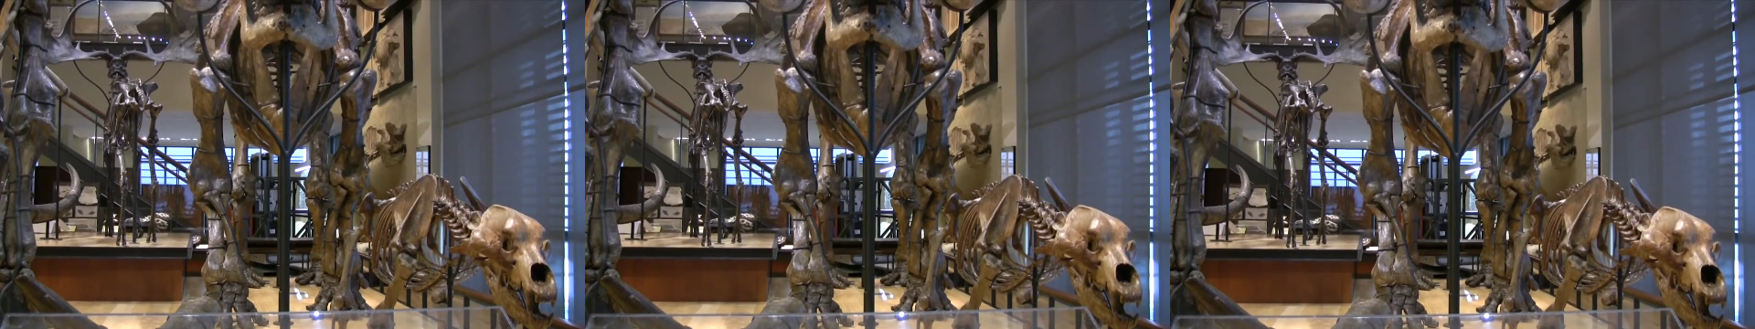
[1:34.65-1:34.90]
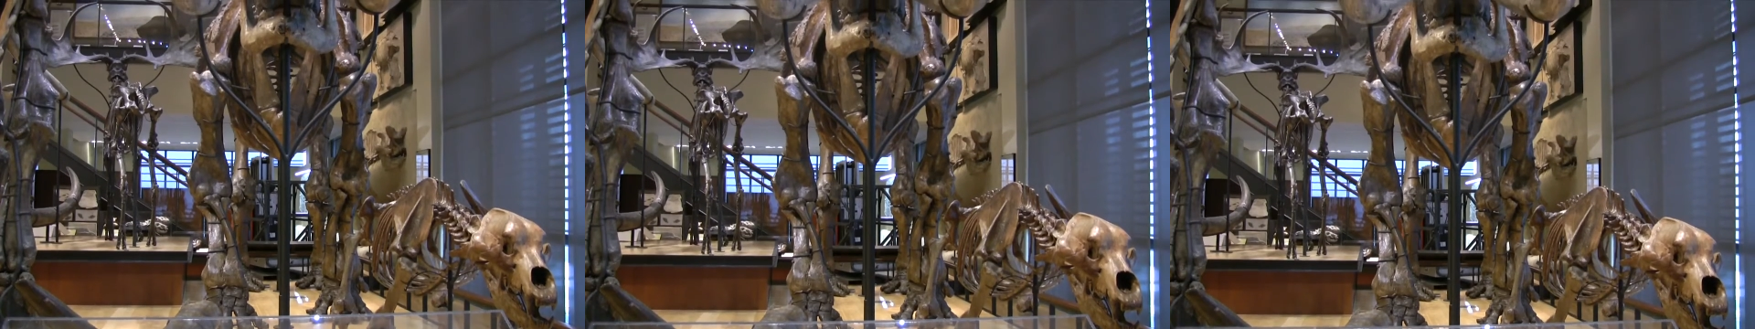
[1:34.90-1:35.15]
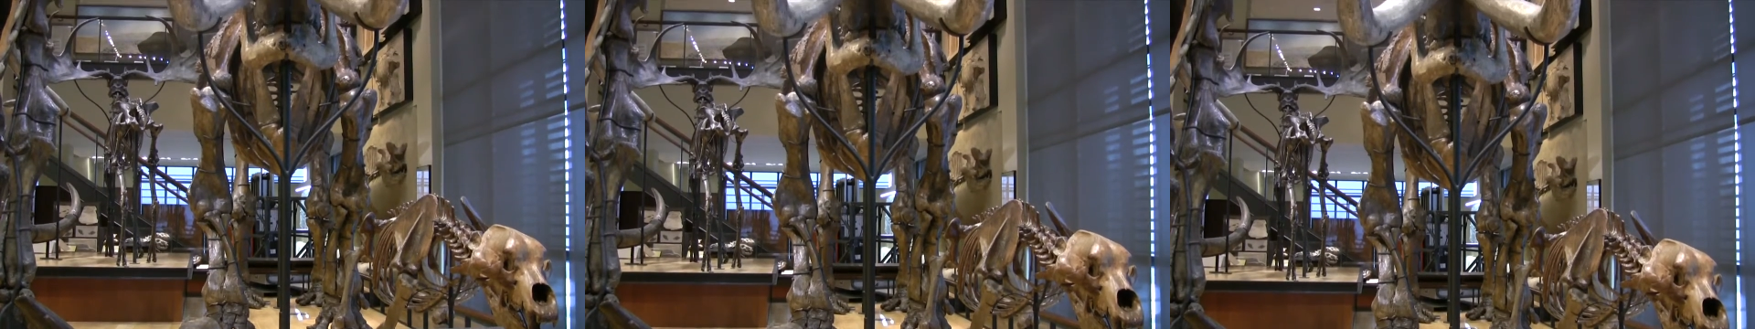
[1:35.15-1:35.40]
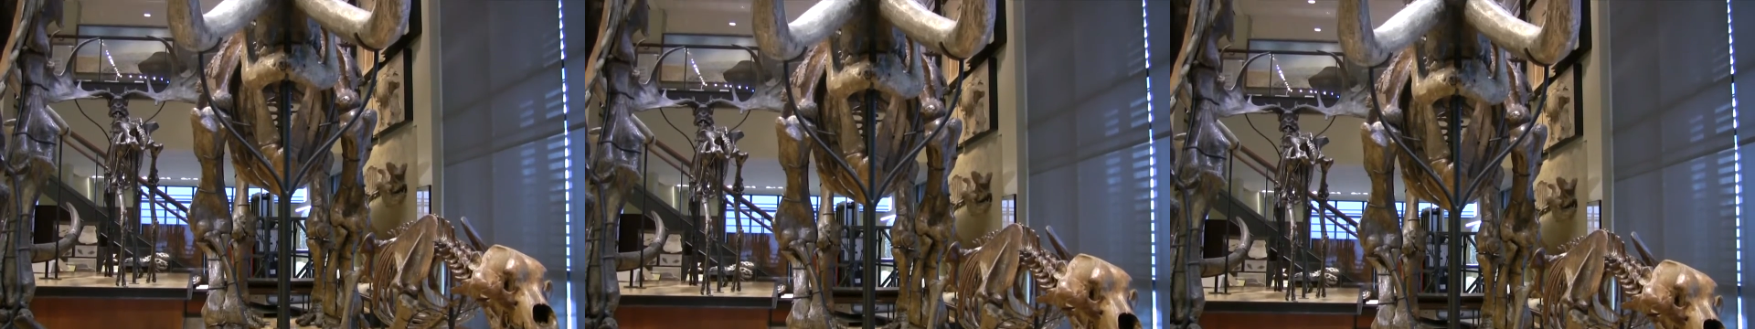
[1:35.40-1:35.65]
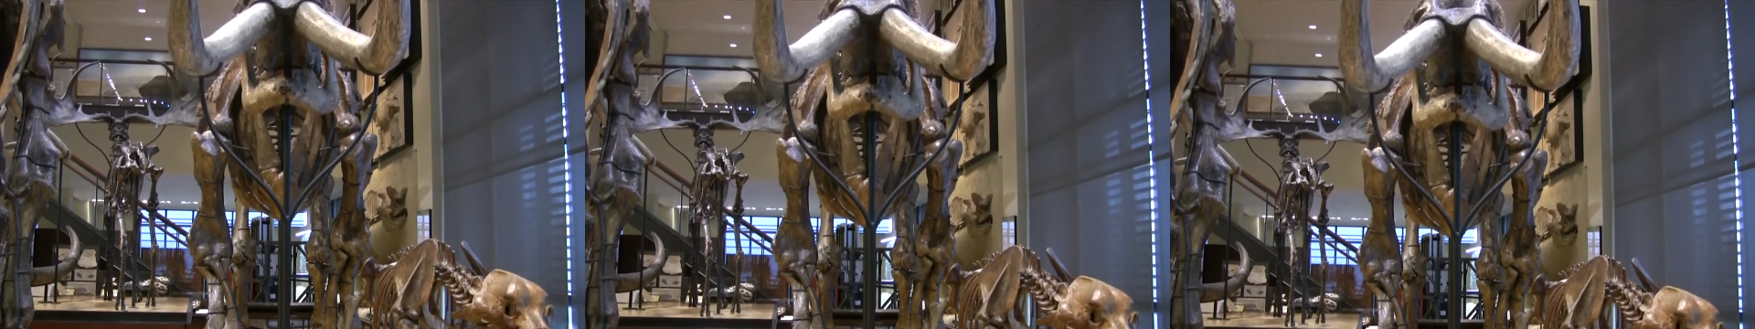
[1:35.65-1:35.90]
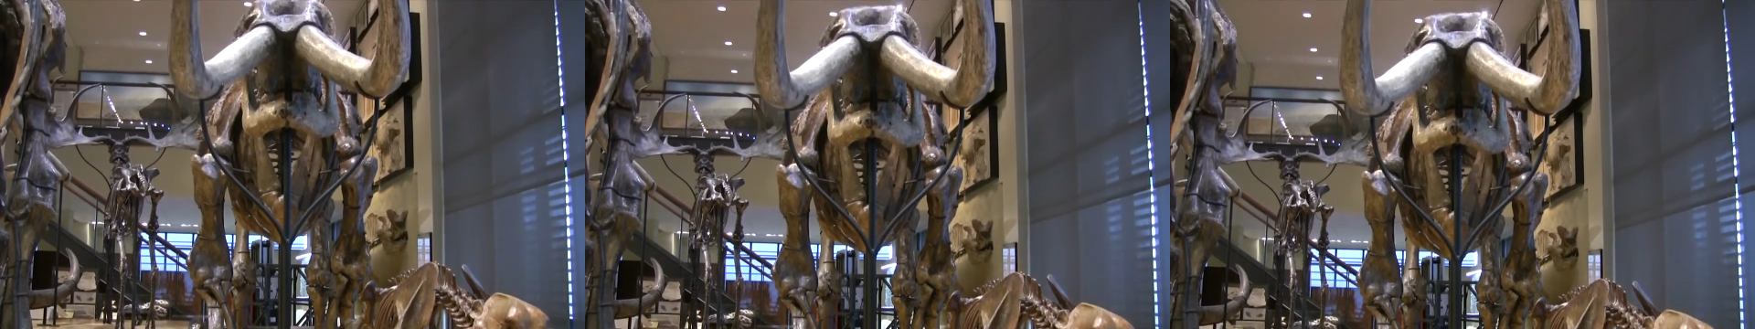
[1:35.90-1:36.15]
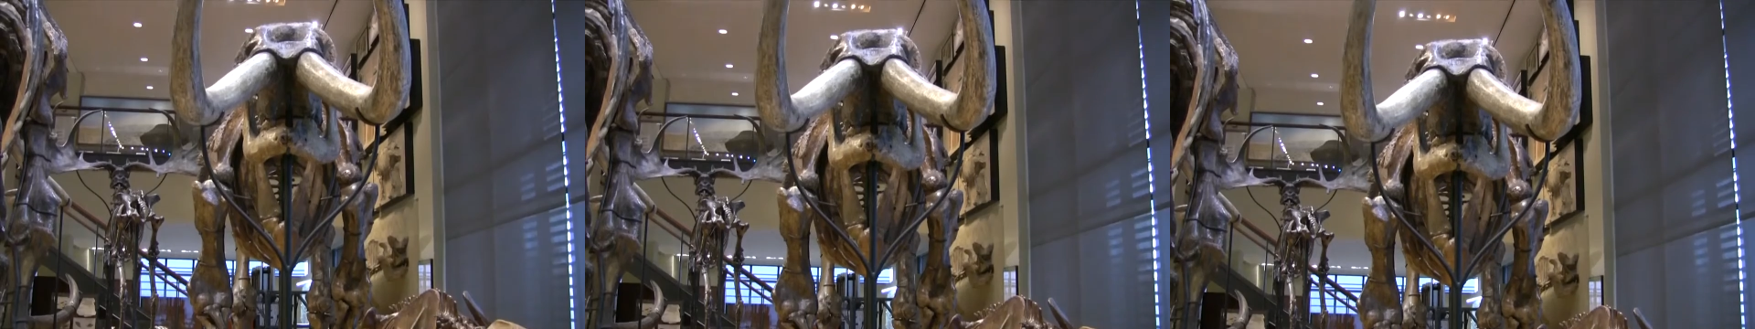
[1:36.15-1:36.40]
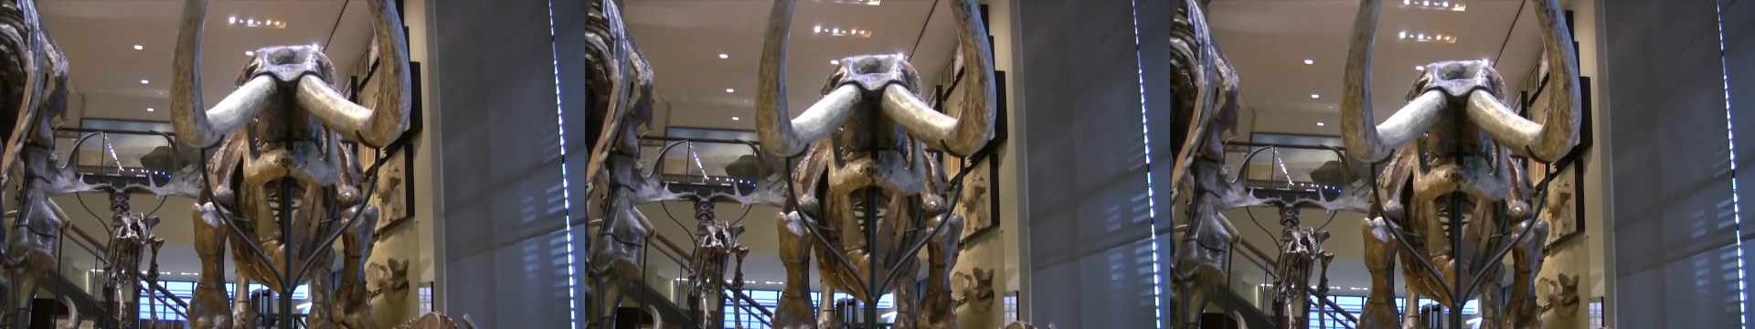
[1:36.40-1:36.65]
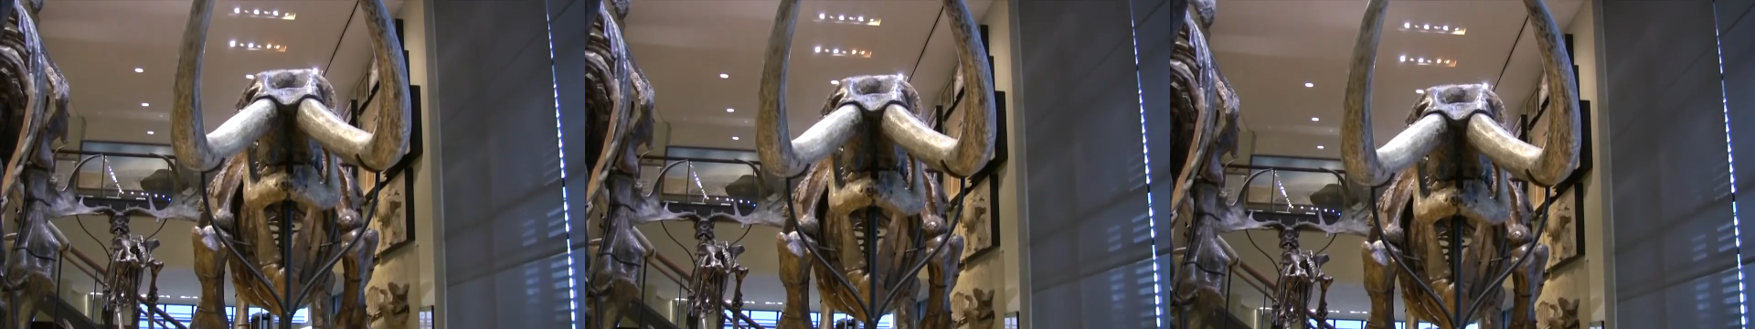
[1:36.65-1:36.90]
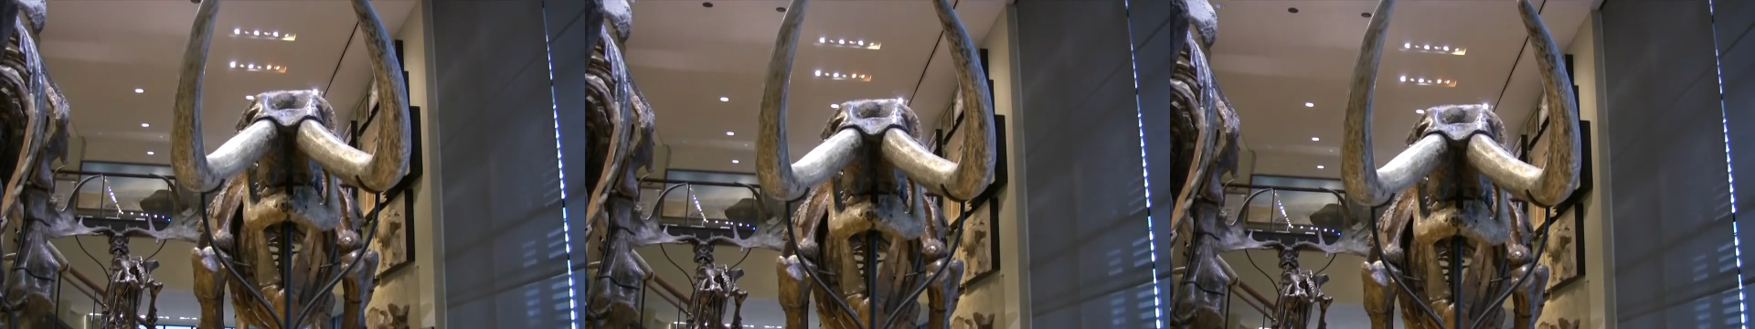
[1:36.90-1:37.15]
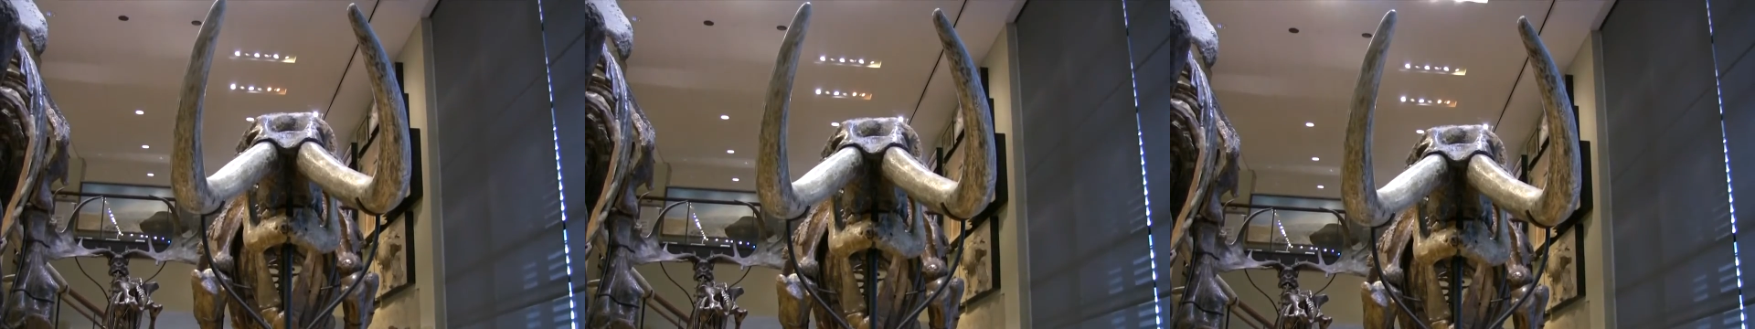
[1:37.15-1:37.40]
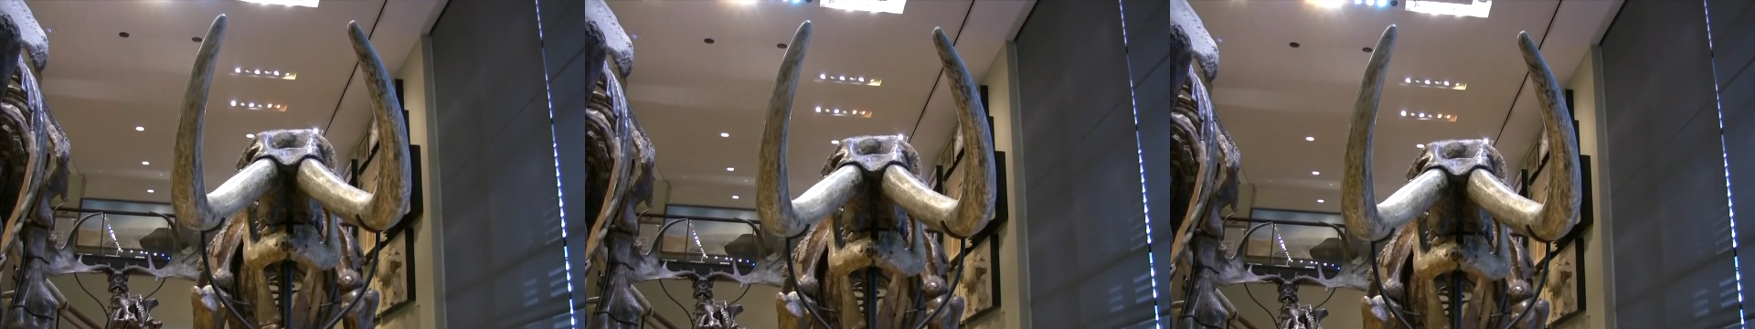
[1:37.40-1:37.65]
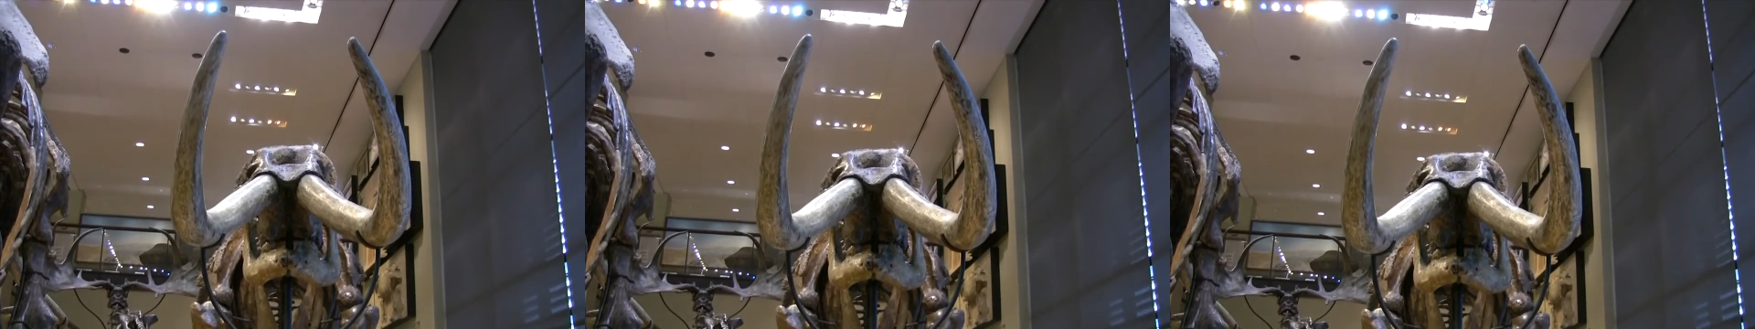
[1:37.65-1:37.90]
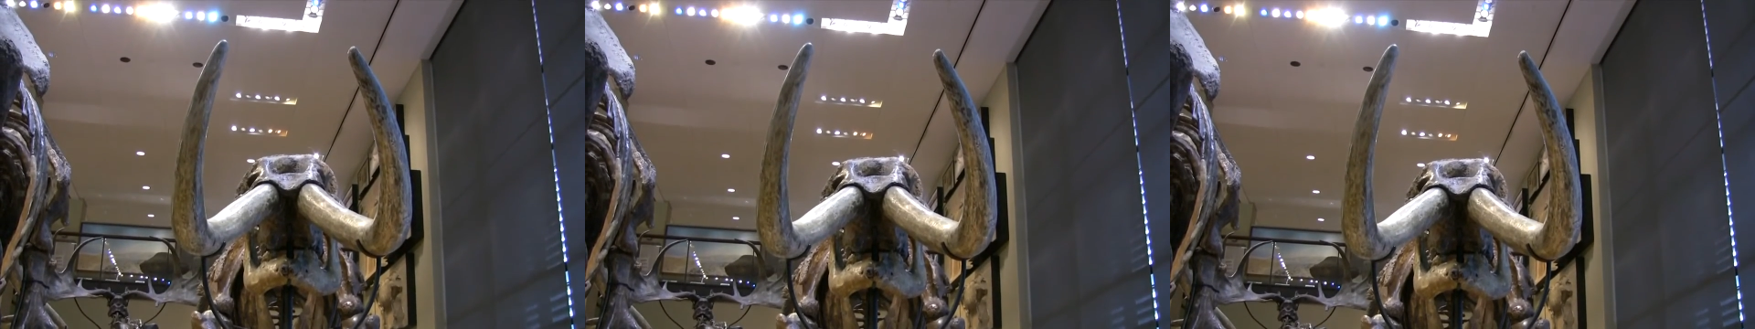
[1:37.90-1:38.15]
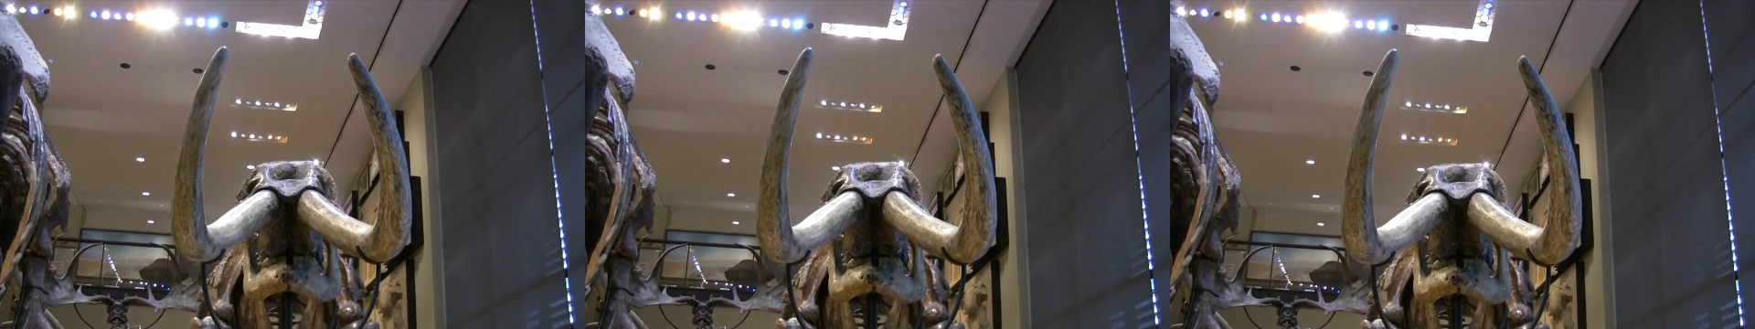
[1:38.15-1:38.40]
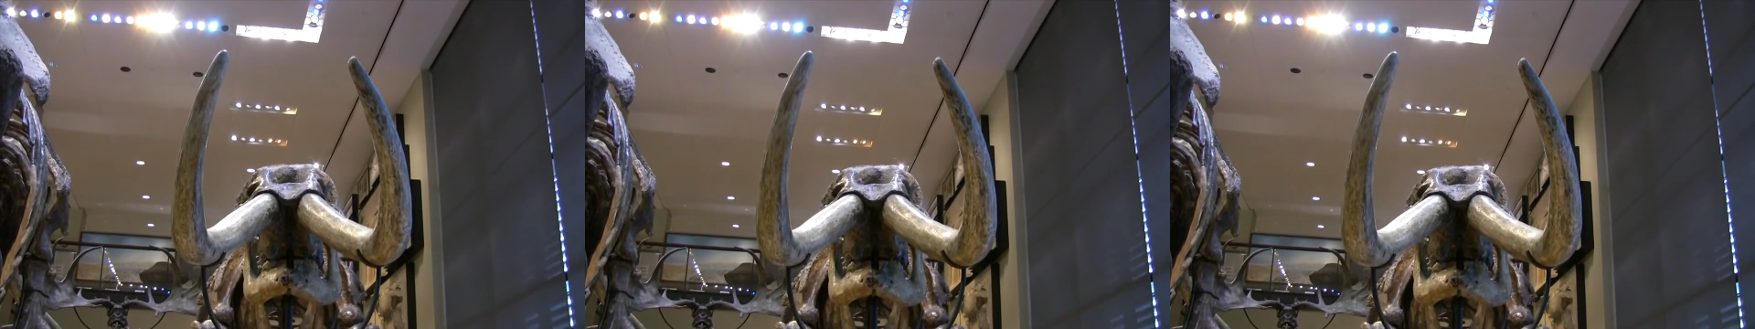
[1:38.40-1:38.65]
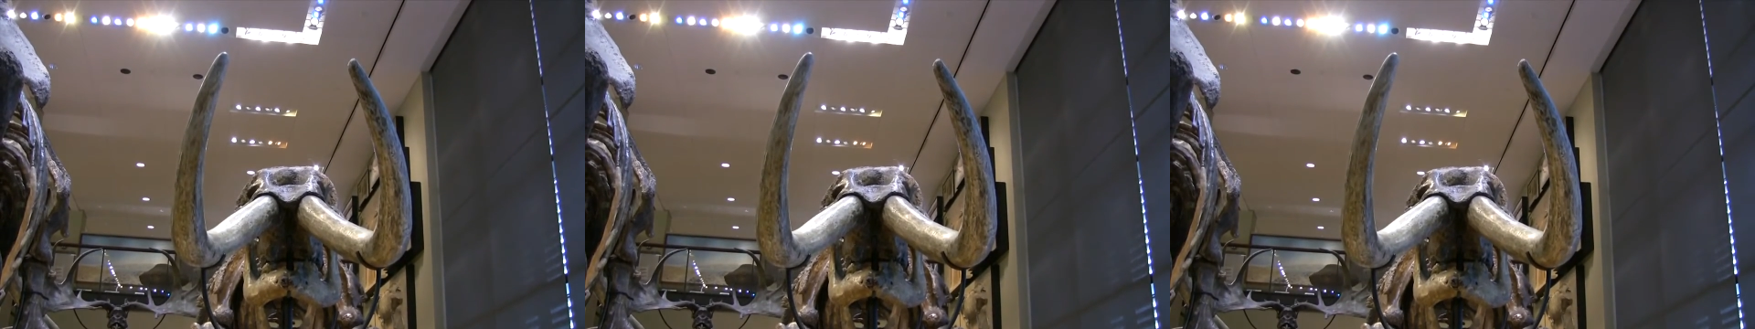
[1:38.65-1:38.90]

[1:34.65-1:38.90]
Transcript: No face is visible, so there are no lips to read.